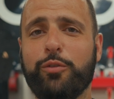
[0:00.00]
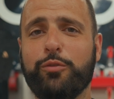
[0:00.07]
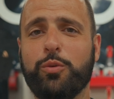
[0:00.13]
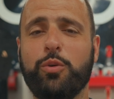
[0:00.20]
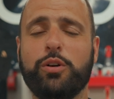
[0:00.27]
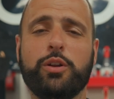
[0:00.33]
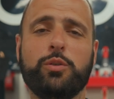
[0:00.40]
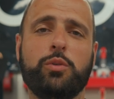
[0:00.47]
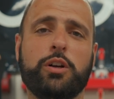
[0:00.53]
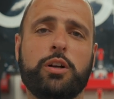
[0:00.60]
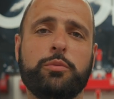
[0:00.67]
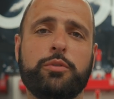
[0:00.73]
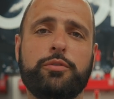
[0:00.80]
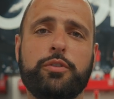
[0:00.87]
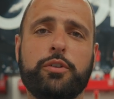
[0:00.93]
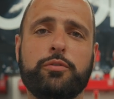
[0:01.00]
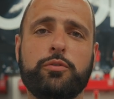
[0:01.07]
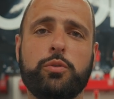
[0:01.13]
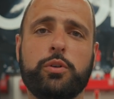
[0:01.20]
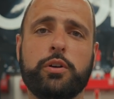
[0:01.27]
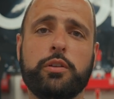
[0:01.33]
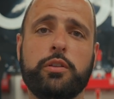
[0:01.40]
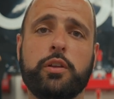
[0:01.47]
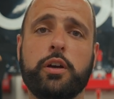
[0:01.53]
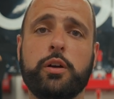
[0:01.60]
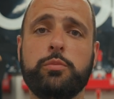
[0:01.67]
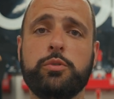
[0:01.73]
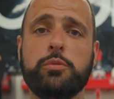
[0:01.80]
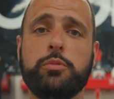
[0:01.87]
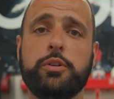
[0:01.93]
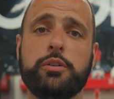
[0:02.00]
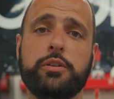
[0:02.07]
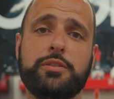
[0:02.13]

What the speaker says: everyone and welcome to Fifth North. I'm Demir